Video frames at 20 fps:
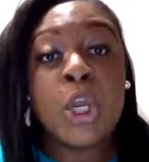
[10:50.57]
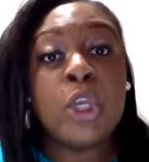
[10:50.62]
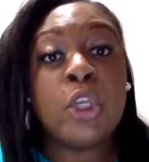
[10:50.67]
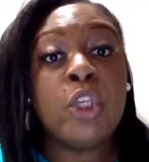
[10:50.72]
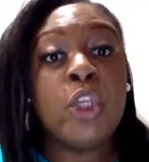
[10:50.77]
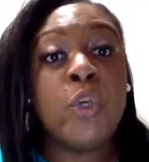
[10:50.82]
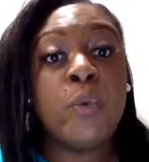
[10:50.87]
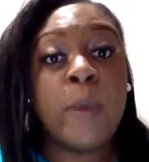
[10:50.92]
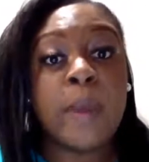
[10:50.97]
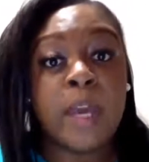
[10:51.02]

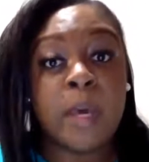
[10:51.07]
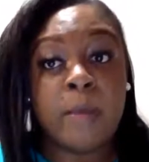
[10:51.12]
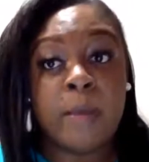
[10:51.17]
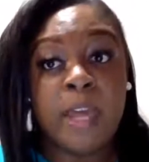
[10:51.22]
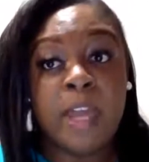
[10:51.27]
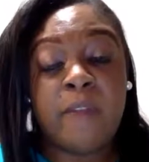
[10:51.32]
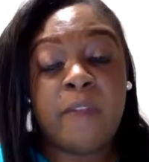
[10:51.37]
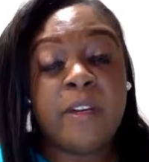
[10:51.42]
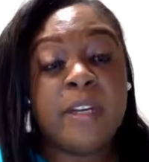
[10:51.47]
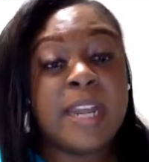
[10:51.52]
You wake up
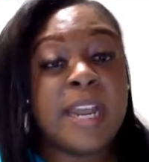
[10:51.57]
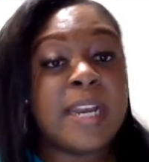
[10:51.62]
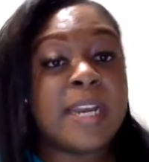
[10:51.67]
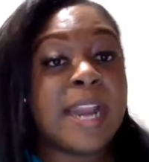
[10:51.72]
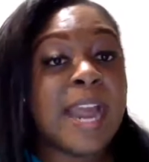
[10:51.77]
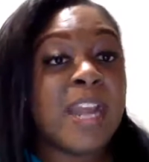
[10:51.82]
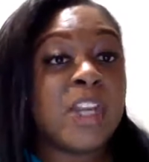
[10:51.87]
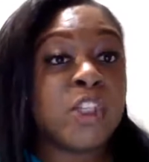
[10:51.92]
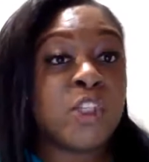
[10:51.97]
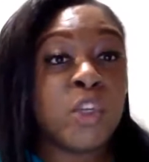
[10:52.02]
every day
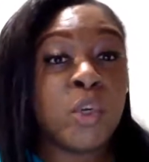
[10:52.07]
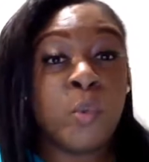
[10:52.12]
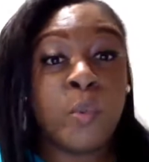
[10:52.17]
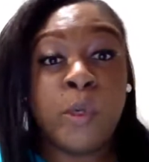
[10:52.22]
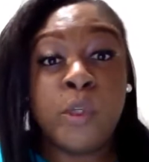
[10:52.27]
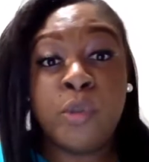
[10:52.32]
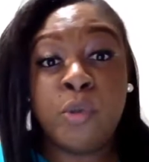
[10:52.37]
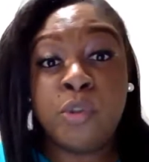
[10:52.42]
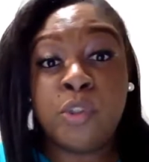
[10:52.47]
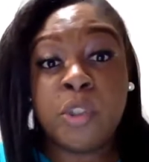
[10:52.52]
not sure
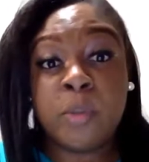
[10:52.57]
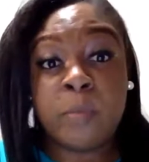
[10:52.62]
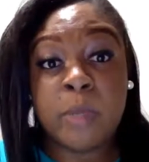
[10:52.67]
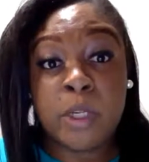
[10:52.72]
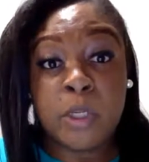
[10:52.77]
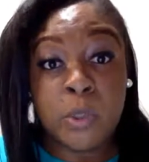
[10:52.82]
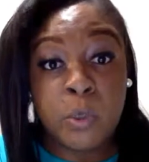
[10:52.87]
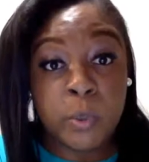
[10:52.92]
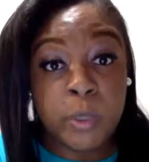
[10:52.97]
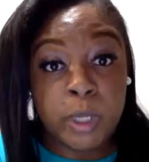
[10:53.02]
what you should be
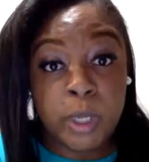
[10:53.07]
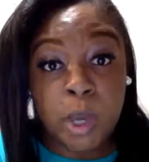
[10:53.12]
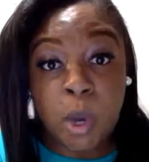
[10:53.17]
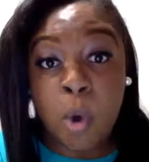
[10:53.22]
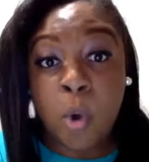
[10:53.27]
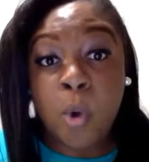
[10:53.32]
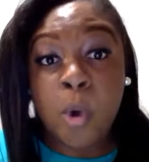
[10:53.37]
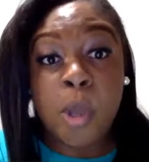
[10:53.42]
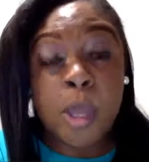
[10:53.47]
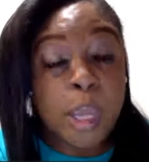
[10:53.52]
doing
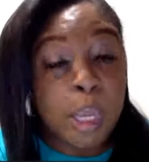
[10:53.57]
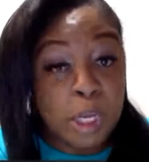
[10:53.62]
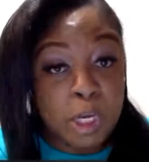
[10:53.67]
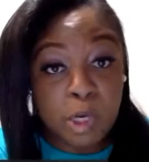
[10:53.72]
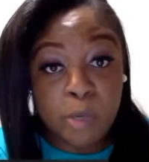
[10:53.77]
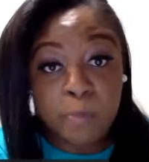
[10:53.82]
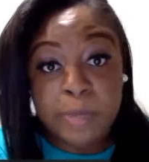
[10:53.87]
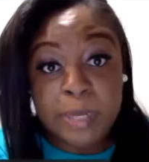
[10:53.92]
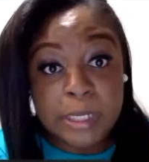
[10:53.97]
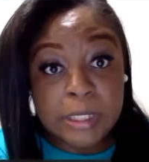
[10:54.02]
in
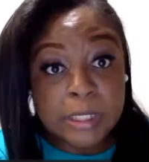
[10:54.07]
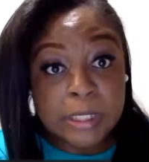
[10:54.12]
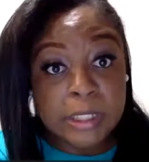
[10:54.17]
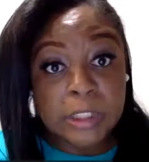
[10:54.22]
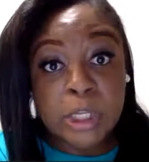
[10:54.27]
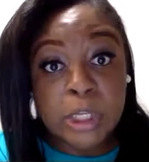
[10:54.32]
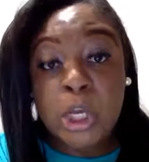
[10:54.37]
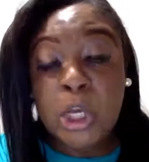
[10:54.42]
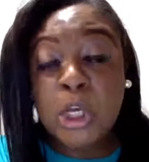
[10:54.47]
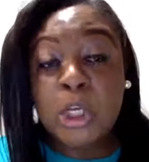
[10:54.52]
your
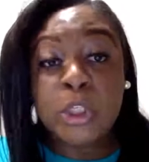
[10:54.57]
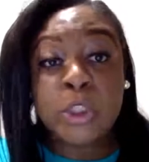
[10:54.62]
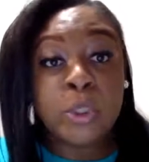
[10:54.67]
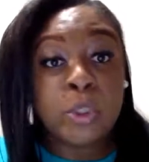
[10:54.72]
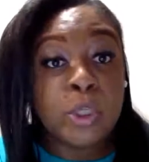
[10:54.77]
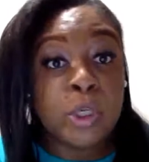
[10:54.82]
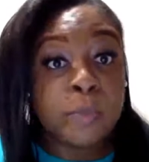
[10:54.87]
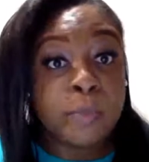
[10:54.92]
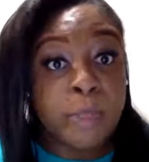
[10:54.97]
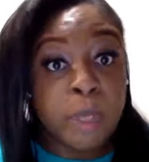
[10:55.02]
business. So
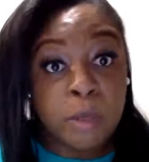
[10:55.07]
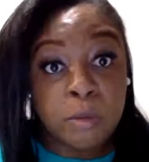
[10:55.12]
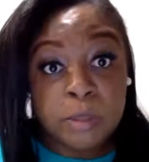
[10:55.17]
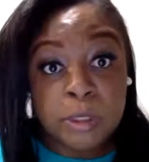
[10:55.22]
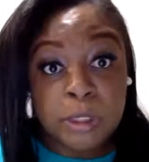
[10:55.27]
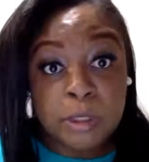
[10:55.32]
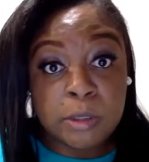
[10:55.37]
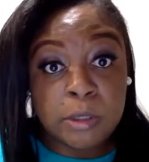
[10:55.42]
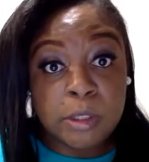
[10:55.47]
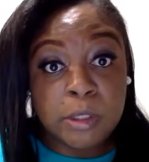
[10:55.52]
you're
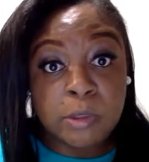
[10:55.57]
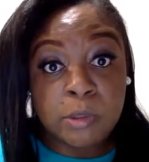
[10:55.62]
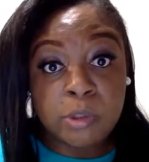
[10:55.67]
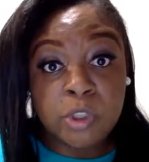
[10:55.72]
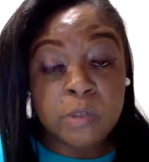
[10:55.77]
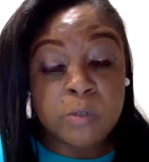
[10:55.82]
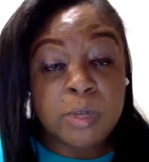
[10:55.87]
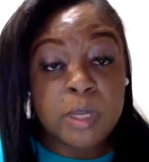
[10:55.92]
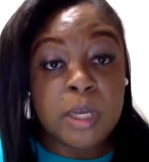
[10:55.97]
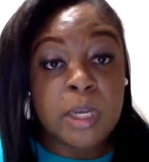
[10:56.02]
posting on social
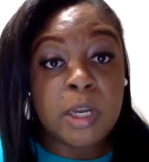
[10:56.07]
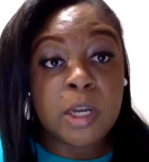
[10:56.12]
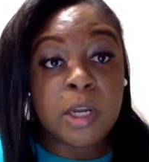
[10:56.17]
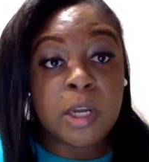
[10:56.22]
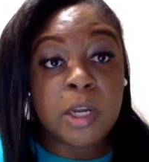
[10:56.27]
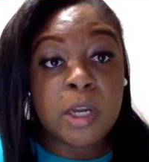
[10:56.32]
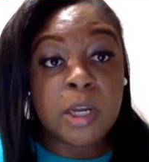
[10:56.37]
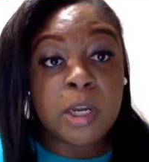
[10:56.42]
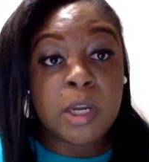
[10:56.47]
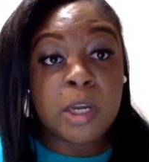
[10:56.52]

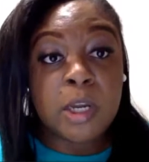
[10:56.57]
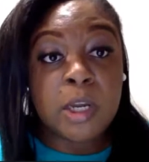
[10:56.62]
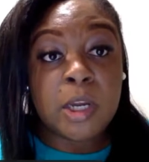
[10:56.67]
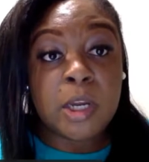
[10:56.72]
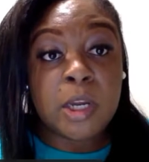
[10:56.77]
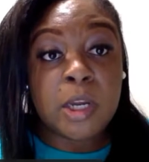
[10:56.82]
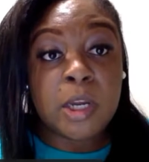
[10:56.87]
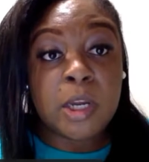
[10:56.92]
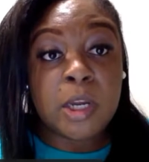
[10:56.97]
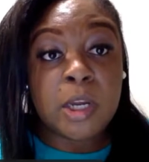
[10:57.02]
media or
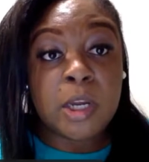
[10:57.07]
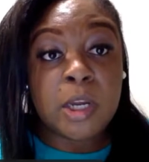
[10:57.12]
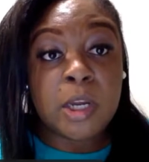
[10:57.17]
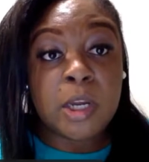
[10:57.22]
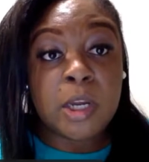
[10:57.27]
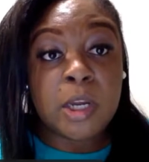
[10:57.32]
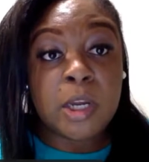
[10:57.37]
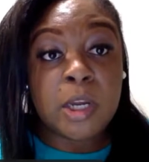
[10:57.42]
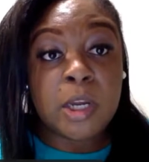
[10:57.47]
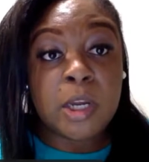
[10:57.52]
you're doing
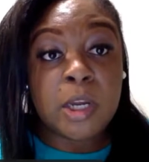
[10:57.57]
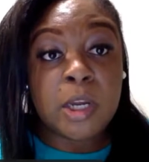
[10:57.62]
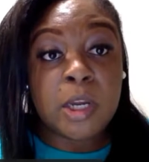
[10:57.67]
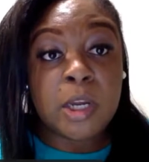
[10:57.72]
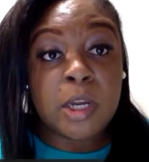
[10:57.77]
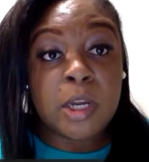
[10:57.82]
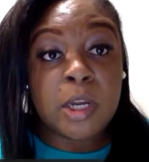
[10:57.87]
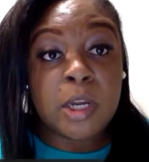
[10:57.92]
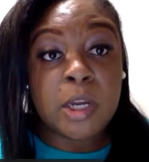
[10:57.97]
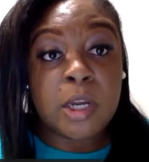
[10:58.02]
other
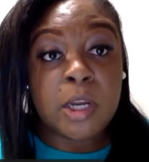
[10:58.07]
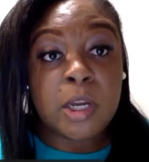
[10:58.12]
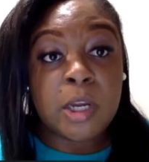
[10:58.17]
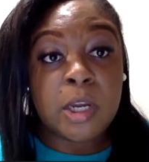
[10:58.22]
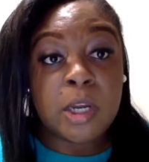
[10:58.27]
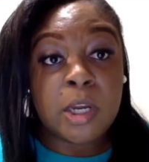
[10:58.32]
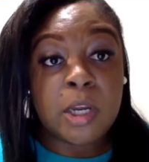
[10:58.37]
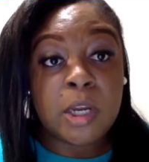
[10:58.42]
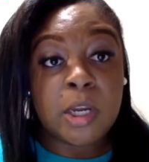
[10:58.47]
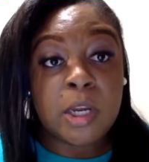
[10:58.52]
activities
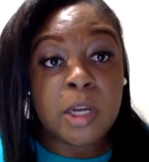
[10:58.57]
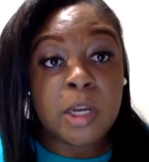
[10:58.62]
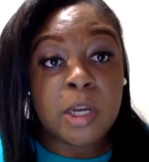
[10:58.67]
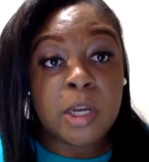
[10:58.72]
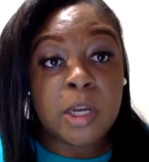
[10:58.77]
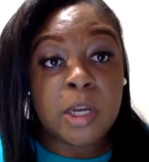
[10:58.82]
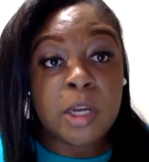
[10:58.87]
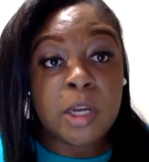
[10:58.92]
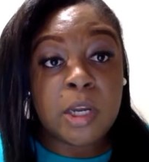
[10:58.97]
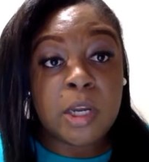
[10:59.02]
that
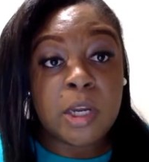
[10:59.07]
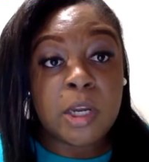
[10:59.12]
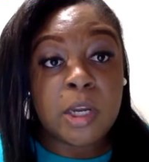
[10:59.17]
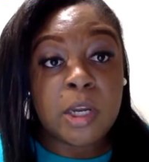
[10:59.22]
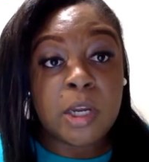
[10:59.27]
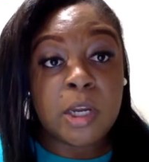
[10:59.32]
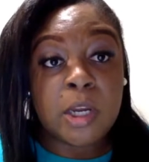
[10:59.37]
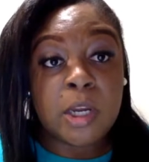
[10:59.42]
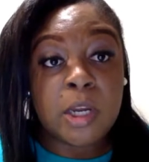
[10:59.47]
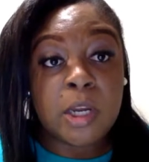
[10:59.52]
don't
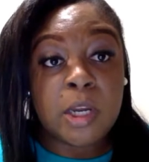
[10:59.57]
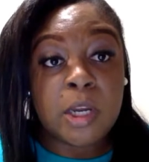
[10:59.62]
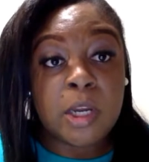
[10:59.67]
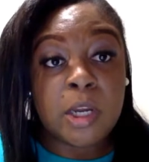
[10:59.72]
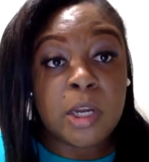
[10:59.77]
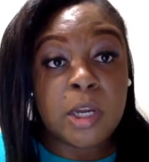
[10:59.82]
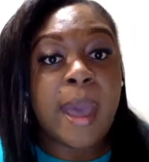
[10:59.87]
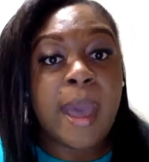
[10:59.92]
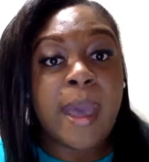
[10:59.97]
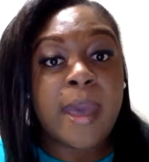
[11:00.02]

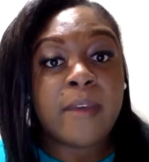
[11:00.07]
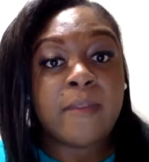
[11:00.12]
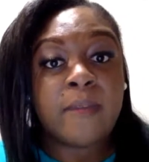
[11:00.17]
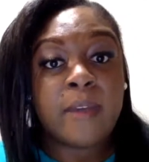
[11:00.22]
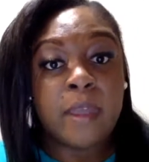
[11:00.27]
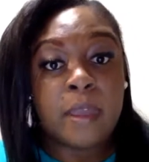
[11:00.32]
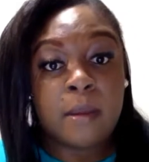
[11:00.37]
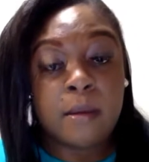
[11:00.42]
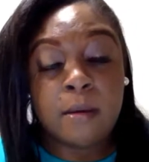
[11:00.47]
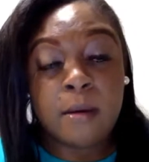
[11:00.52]
drive
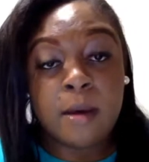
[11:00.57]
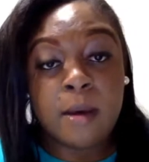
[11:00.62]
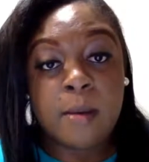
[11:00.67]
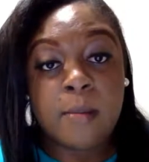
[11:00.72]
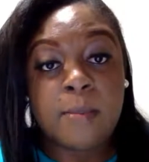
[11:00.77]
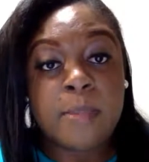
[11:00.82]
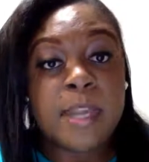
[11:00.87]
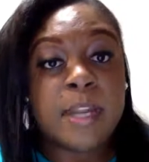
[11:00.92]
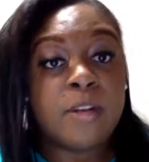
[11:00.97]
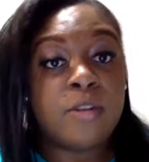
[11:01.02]

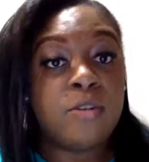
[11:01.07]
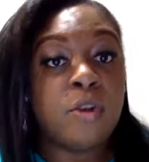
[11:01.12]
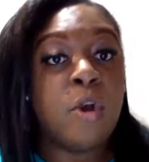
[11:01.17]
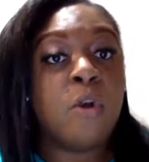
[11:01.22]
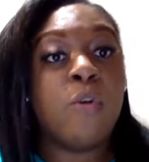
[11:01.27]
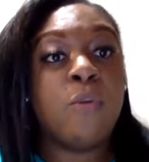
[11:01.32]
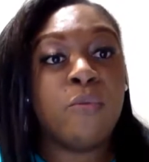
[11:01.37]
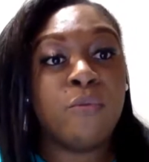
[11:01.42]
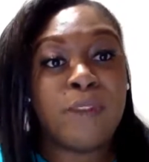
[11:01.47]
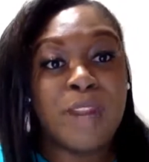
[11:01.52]
income, that
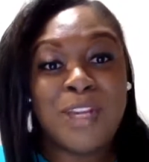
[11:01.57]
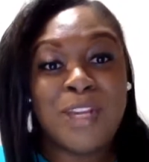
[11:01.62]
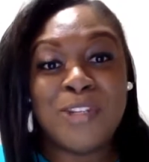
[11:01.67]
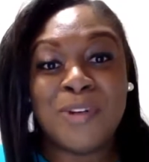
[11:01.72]
don't raise your